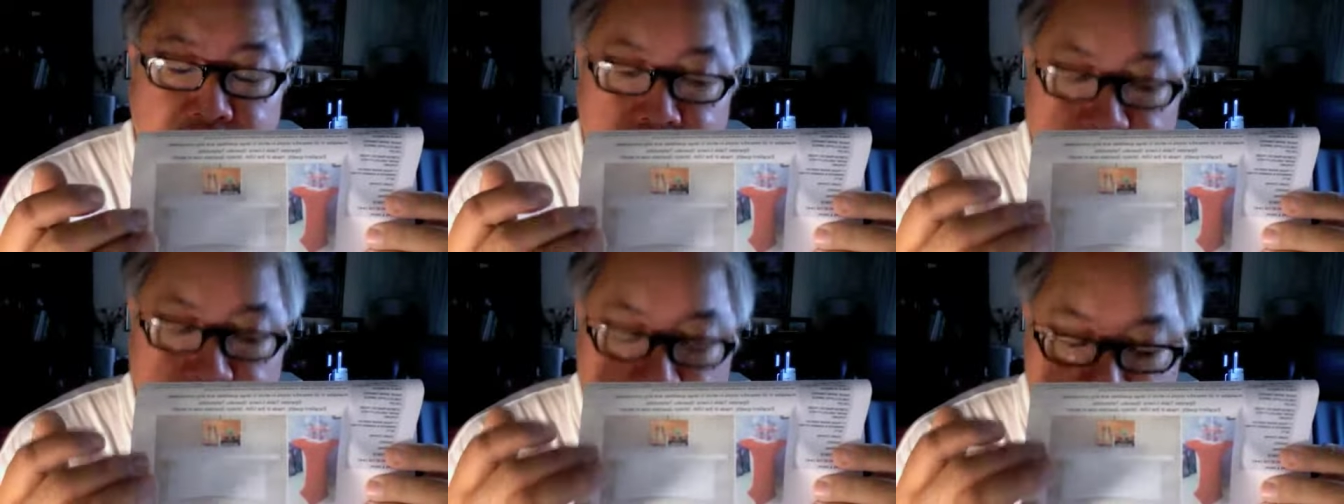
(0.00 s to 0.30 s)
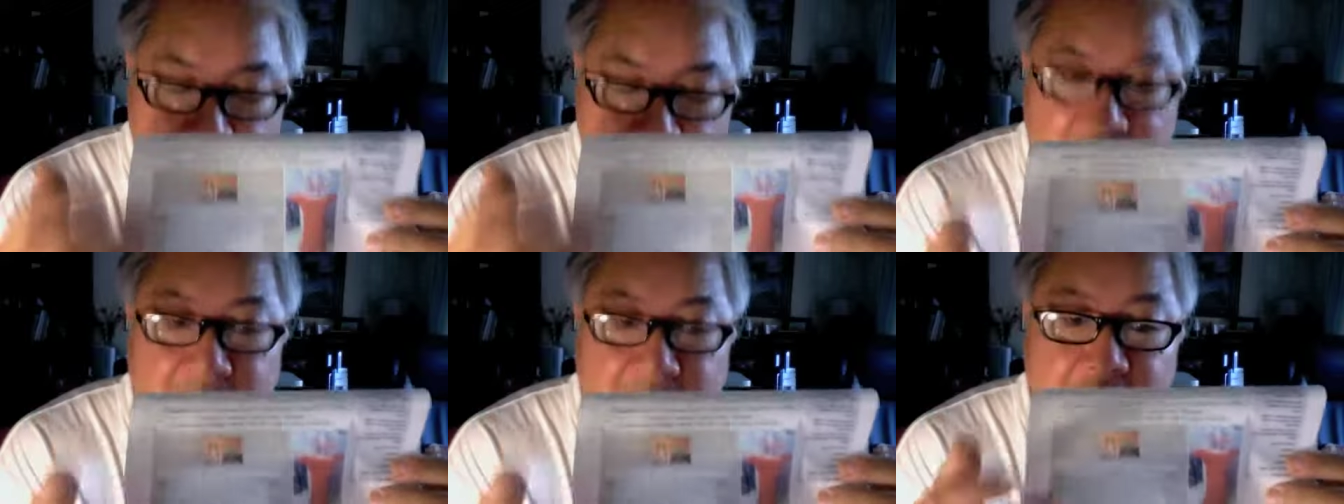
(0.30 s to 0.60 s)

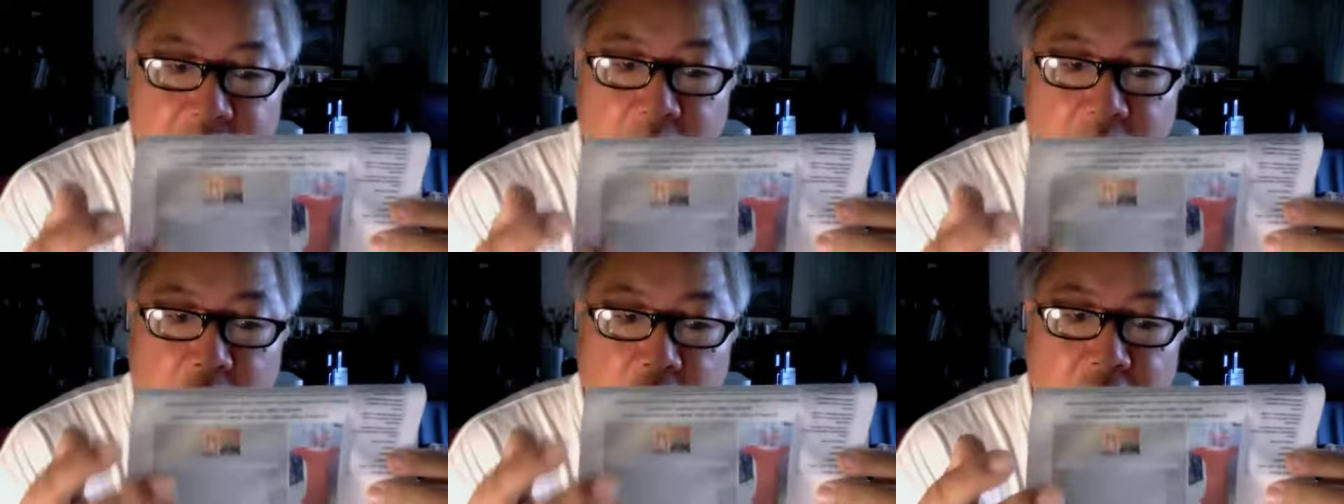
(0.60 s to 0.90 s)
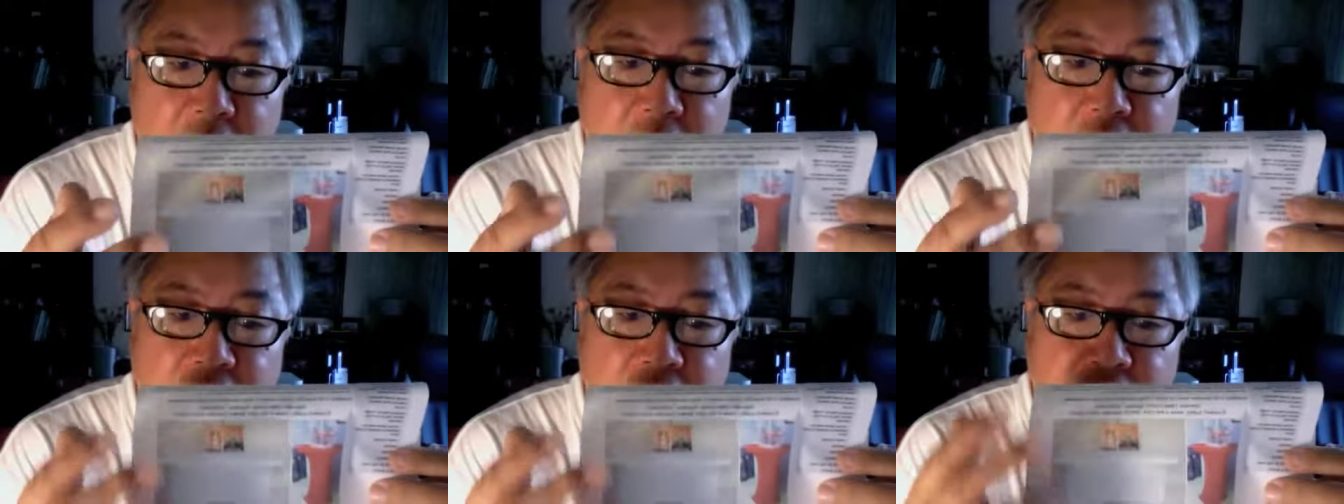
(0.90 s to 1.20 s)
then I
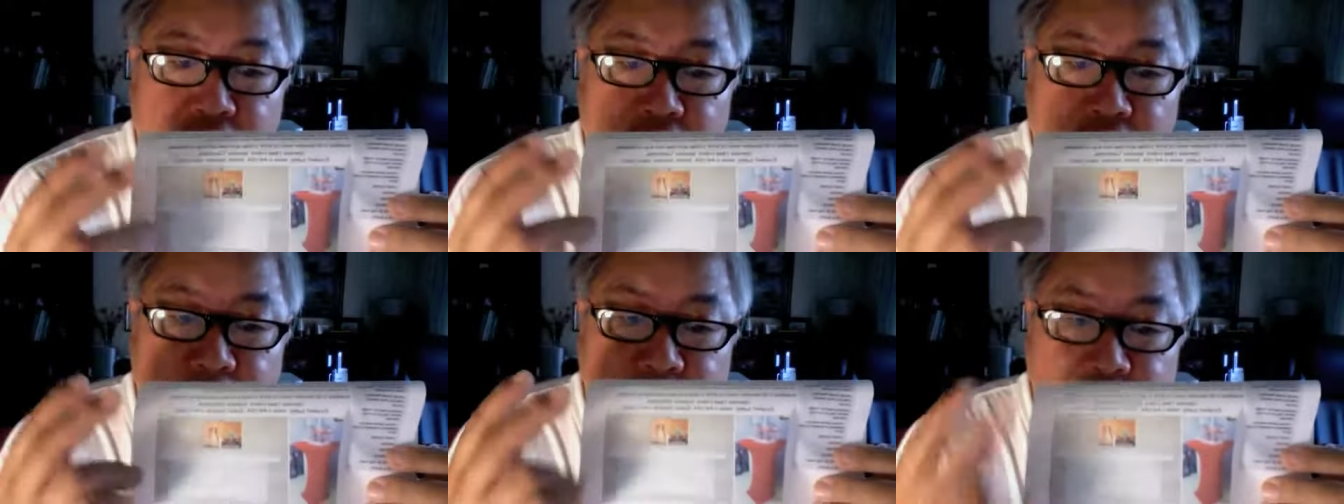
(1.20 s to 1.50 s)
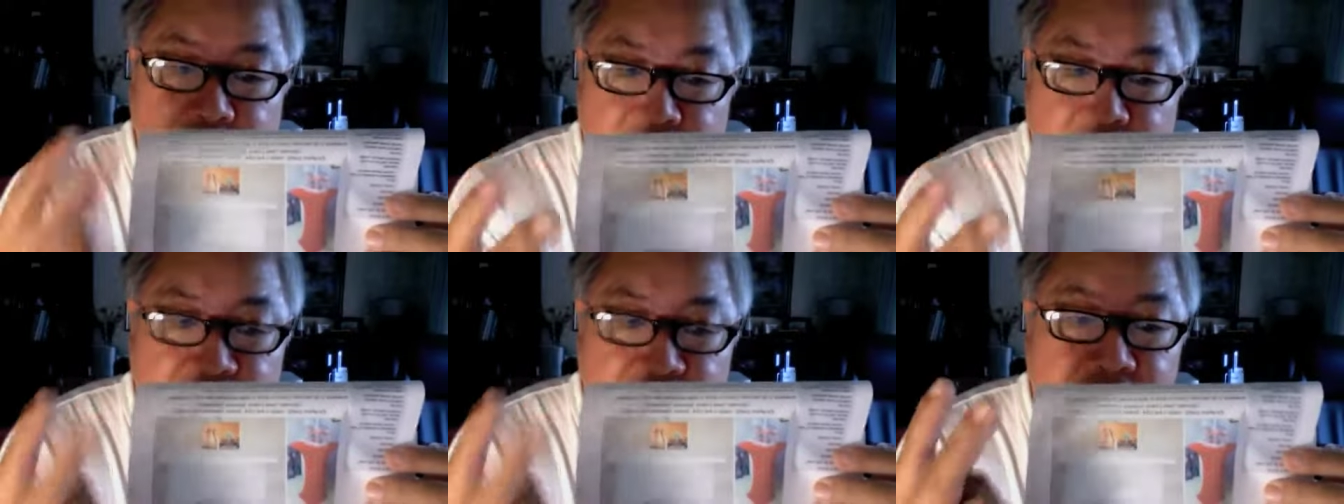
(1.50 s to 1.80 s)
ordered from
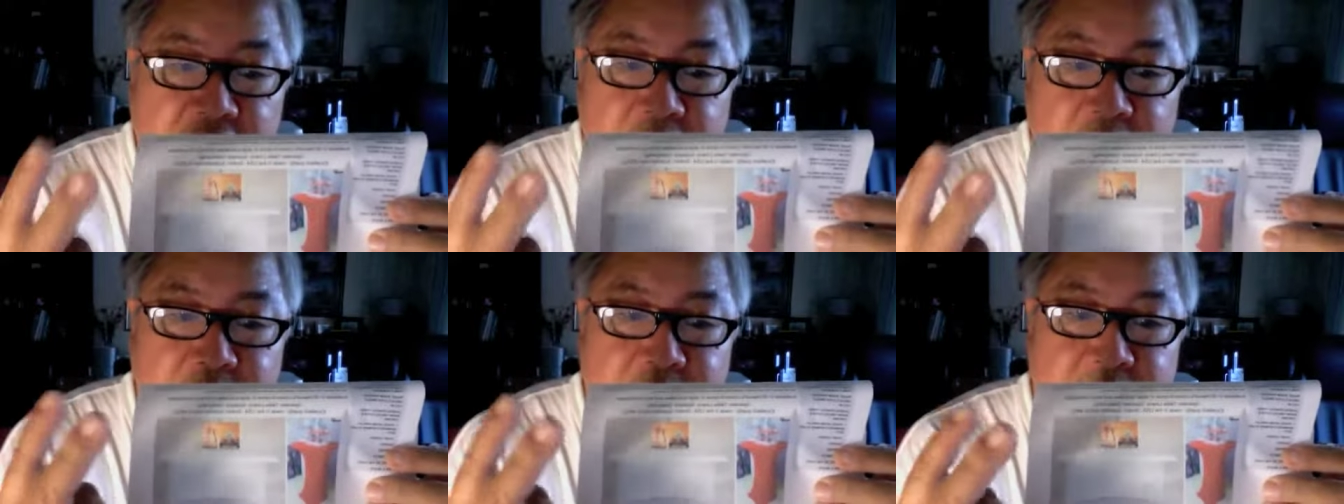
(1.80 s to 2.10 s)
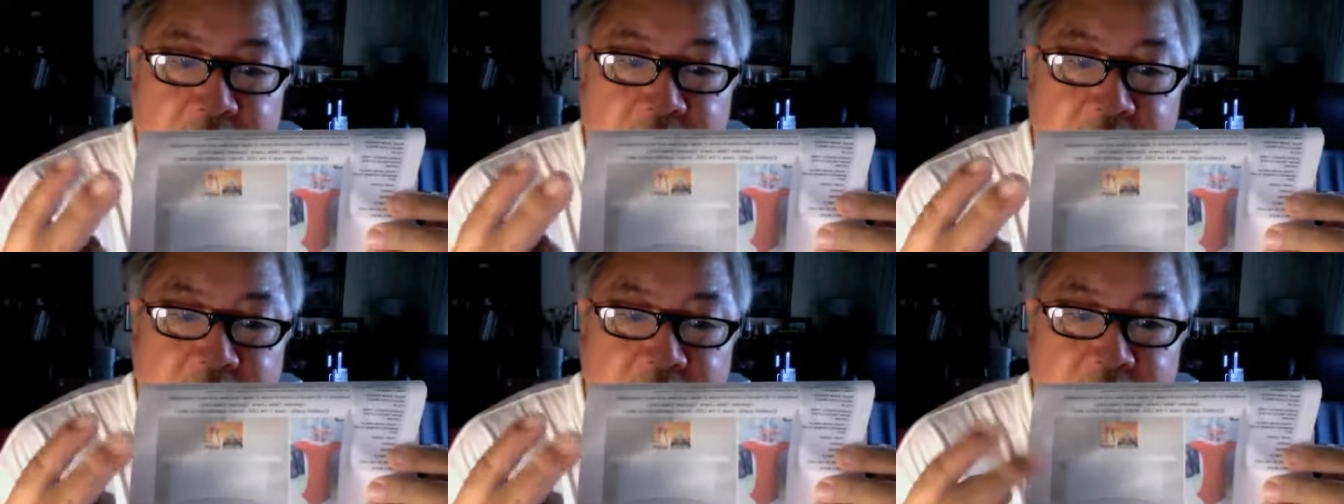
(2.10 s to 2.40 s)
two
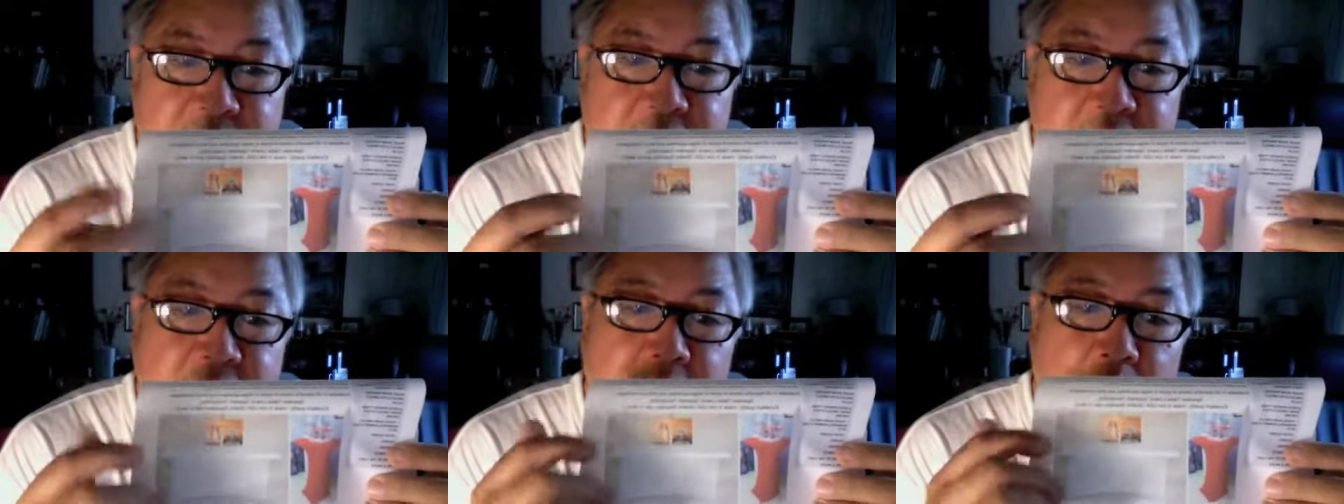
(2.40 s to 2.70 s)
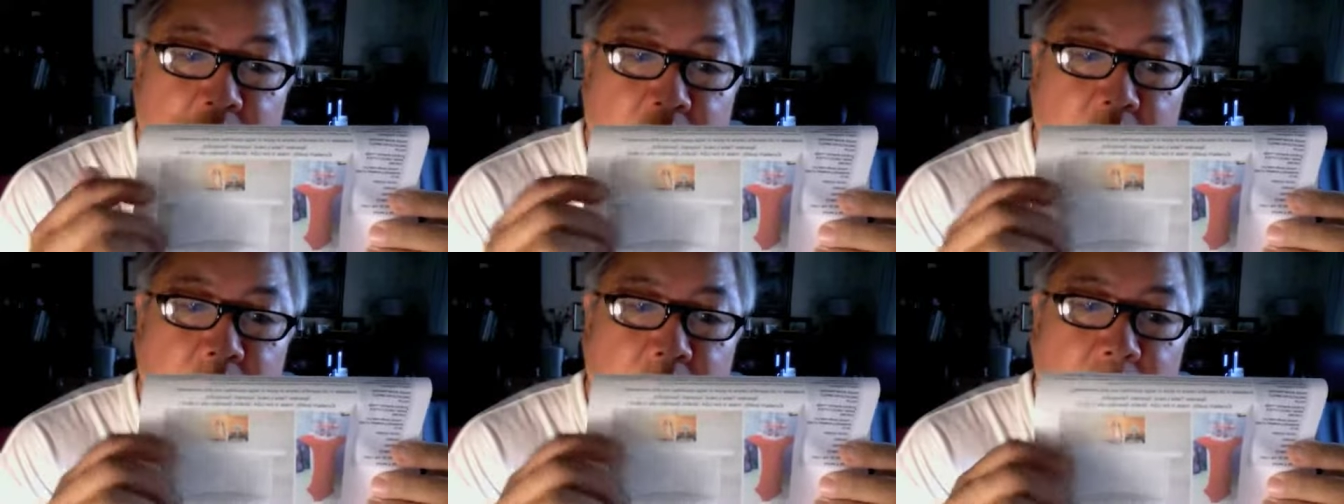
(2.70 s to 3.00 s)
companies.
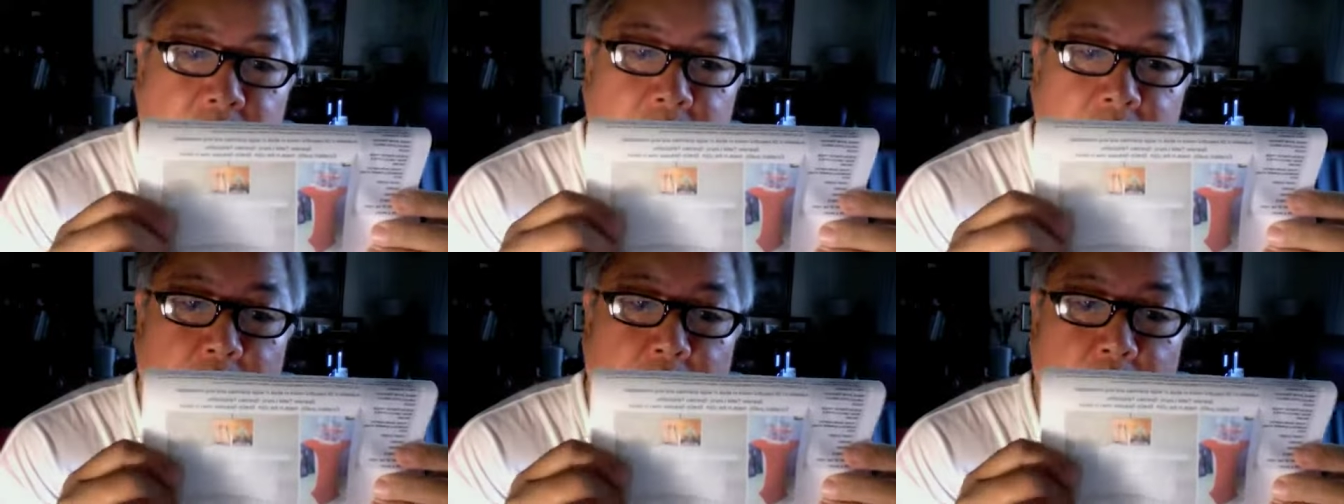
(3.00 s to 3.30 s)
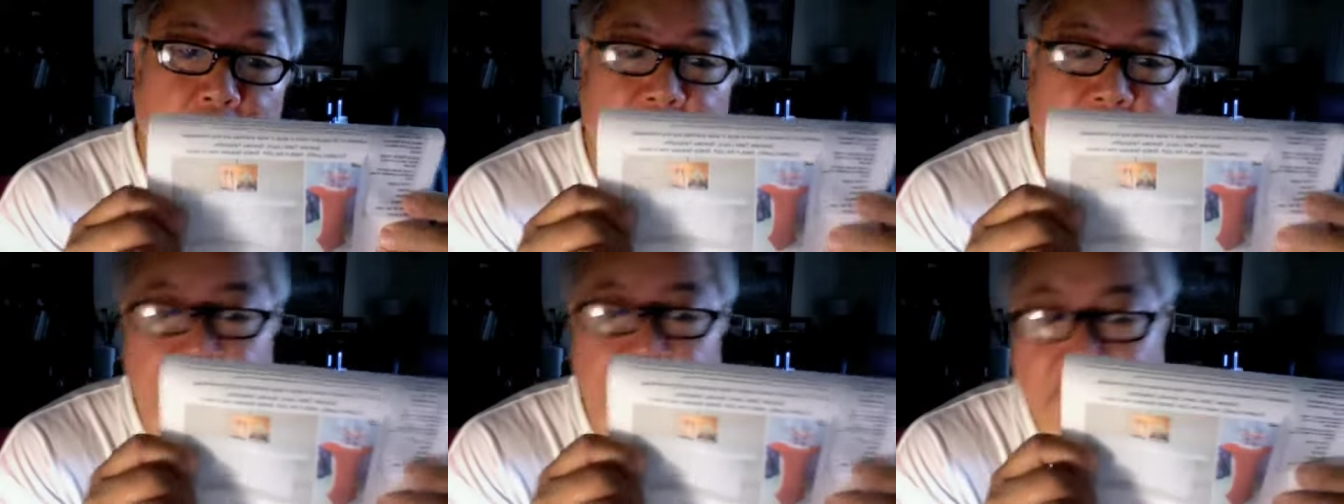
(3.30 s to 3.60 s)

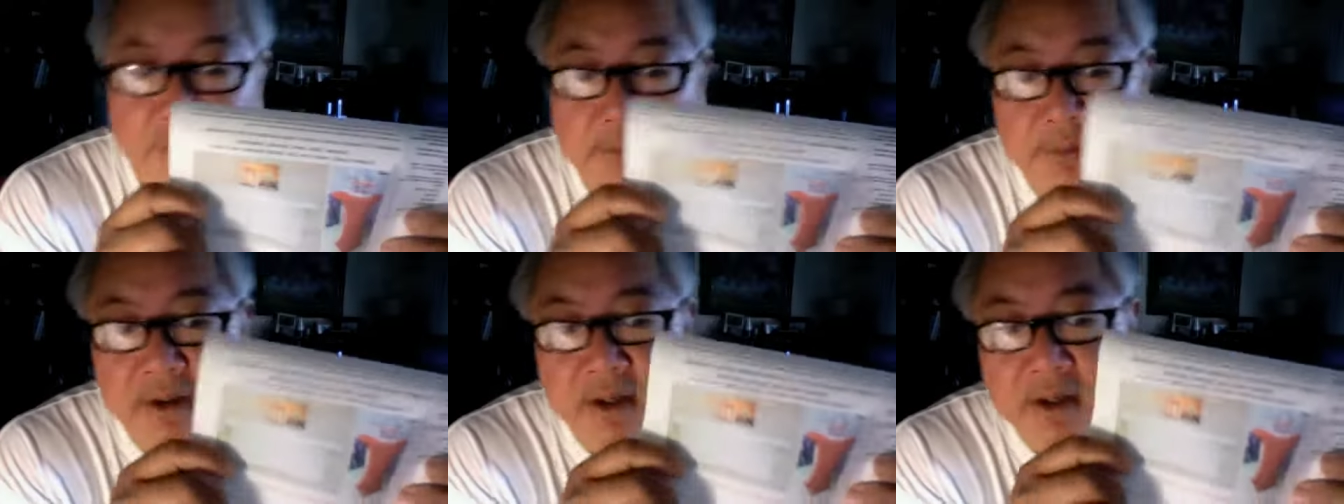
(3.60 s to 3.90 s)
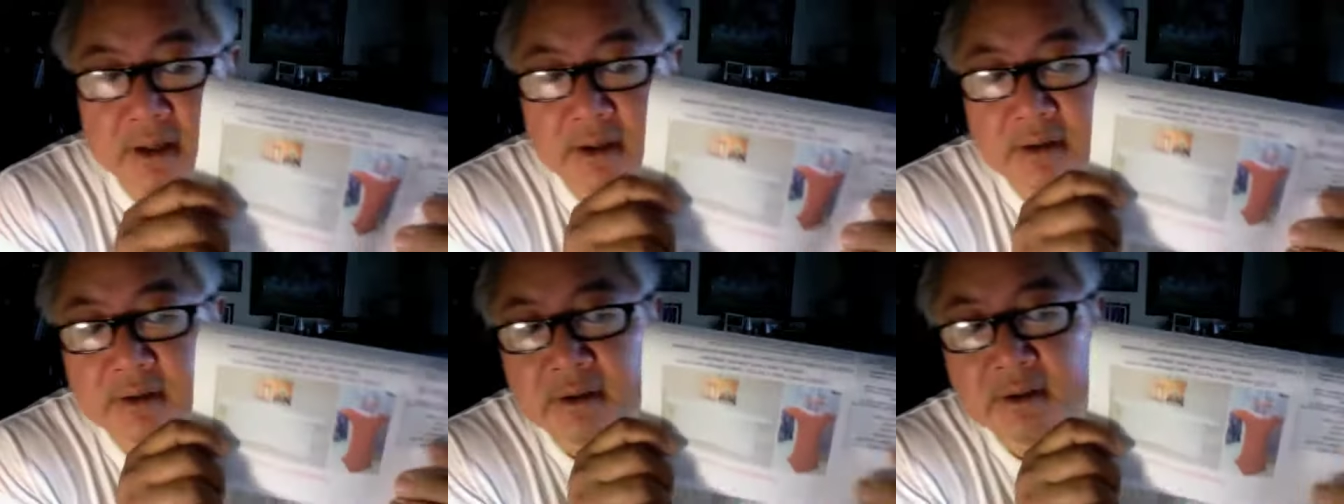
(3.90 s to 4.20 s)
One from a